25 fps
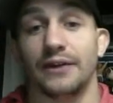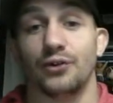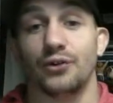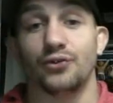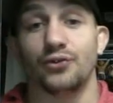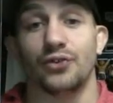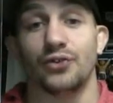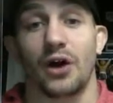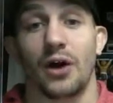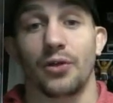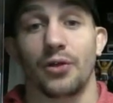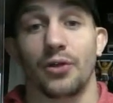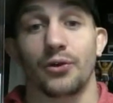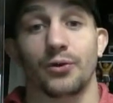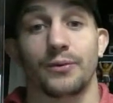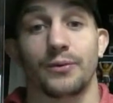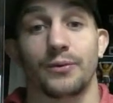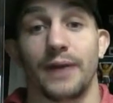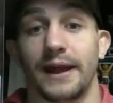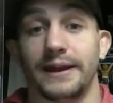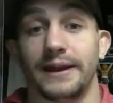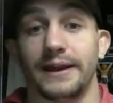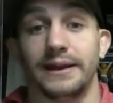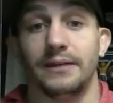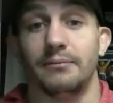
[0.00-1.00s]
other 90
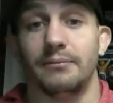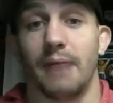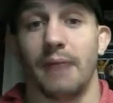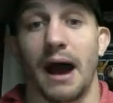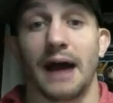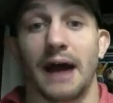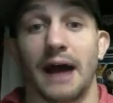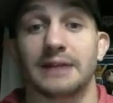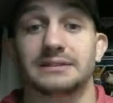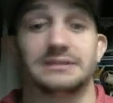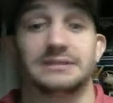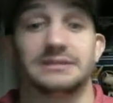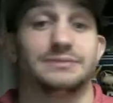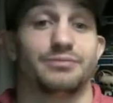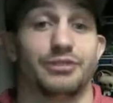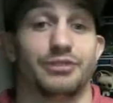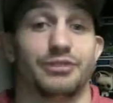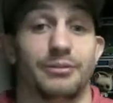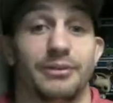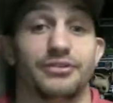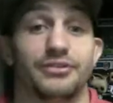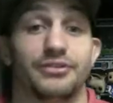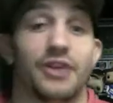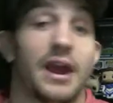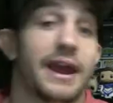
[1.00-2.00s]
boxes, pretty much.
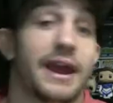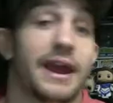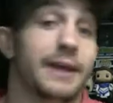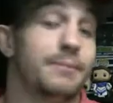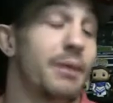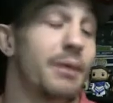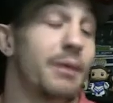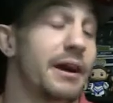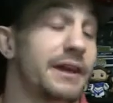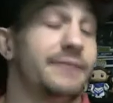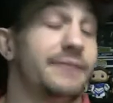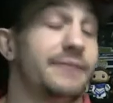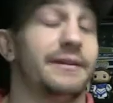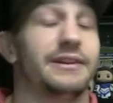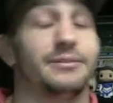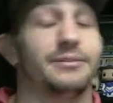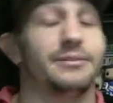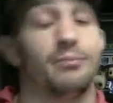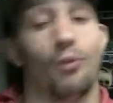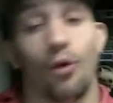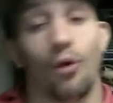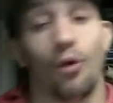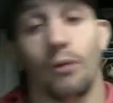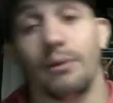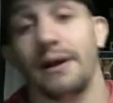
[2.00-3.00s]
He probably even has more
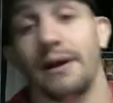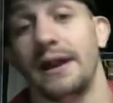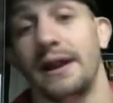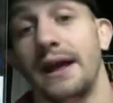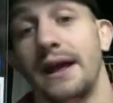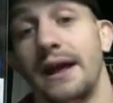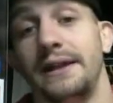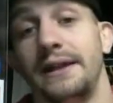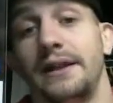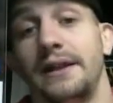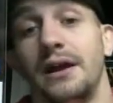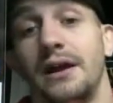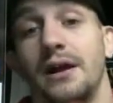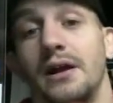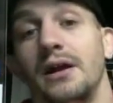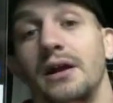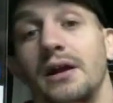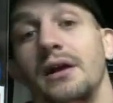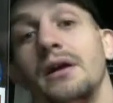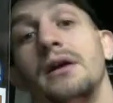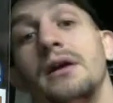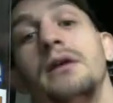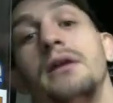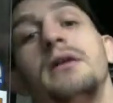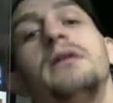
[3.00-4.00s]
by then.
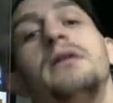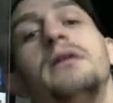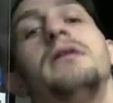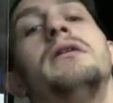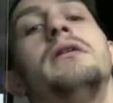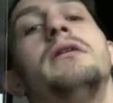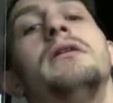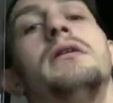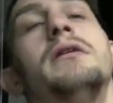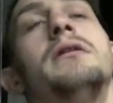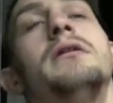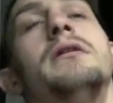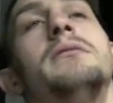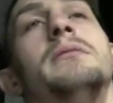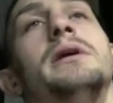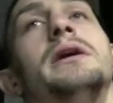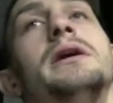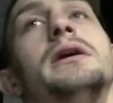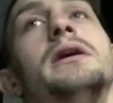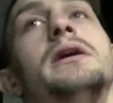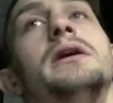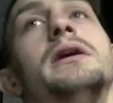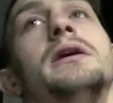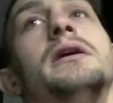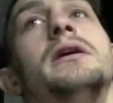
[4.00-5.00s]
Oh, my
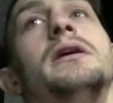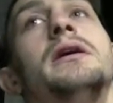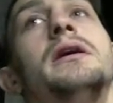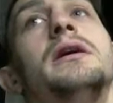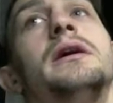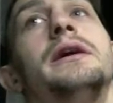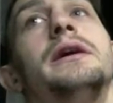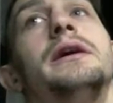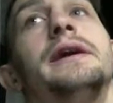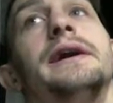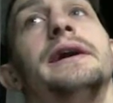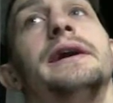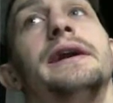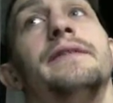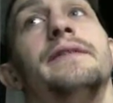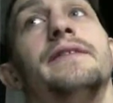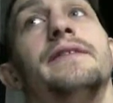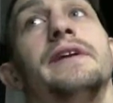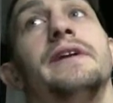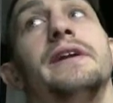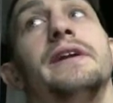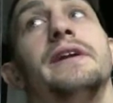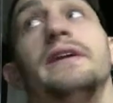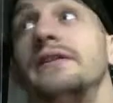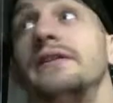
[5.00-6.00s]
God. I'm going to have to get
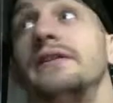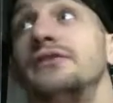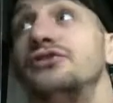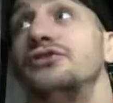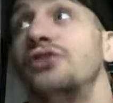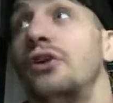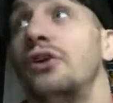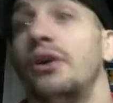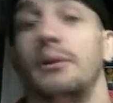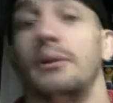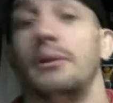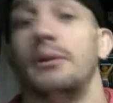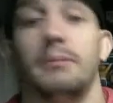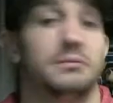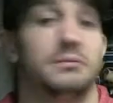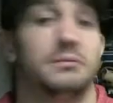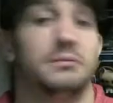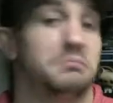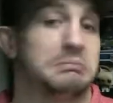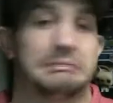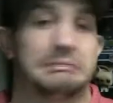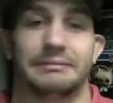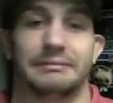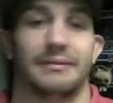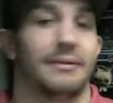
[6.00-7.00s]
another job.
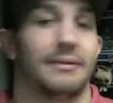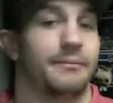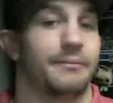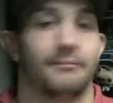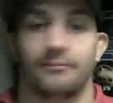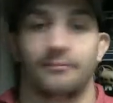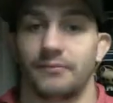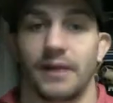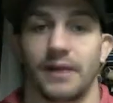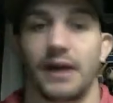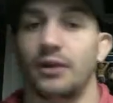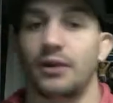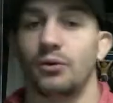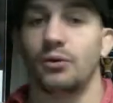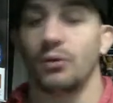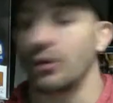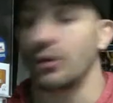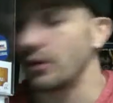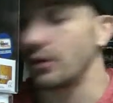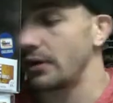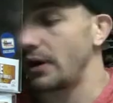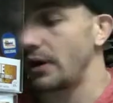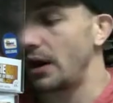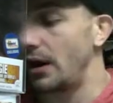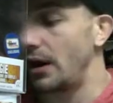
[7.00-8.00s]
I don't work.
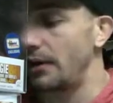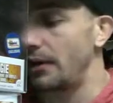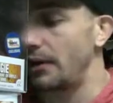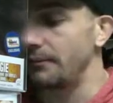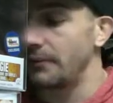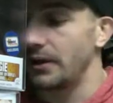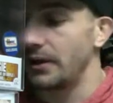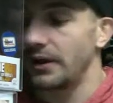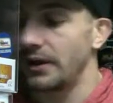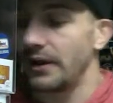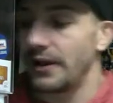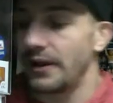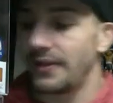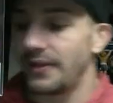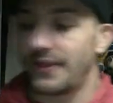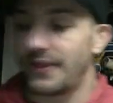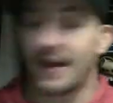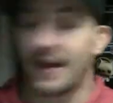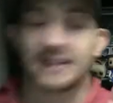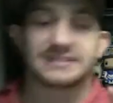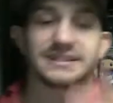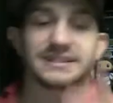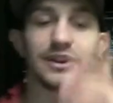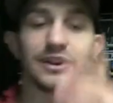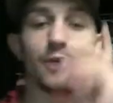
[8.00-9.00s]
That's it.
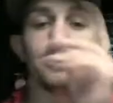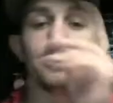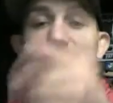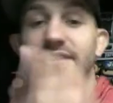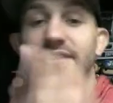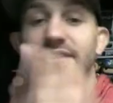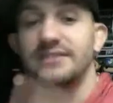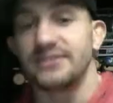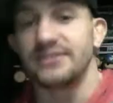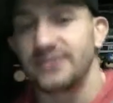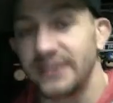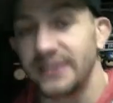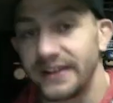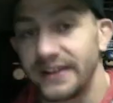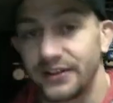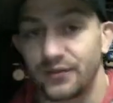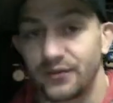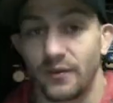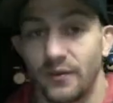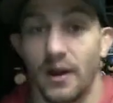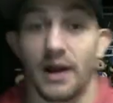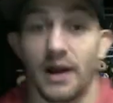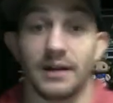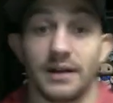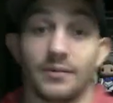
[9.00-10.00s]
Hope you guys
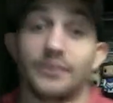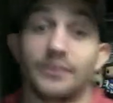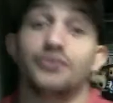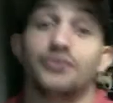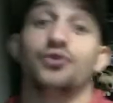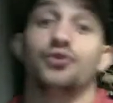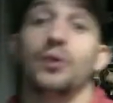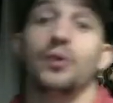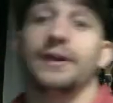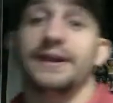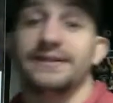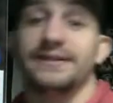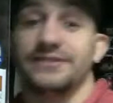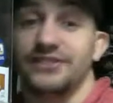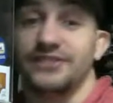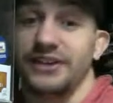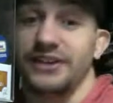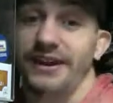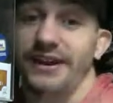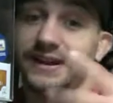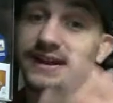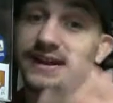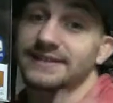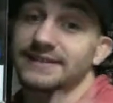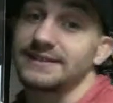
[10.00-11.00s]
enjoyed this. See you next
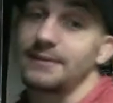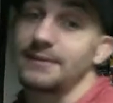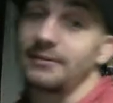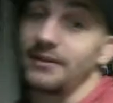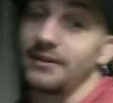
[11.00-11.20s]
time on Life of